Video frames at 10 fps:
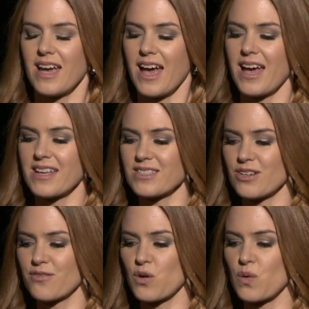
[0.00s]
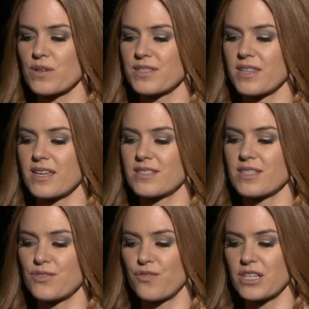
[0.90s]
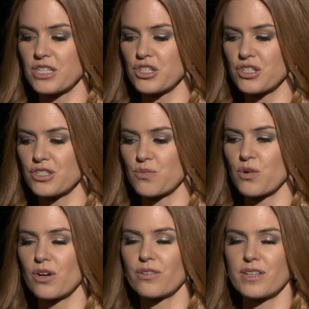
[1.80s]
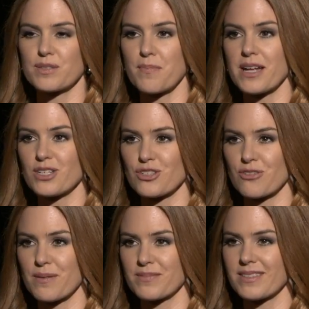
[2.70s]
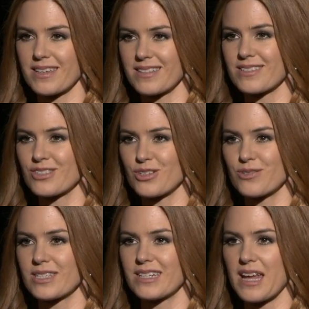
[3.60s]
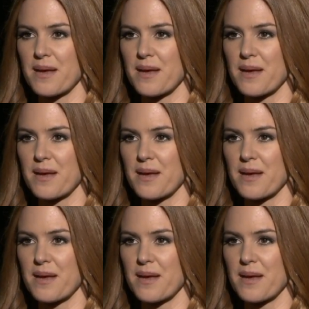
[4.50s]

and of course there's this fictitious world, this manuscript that Susan,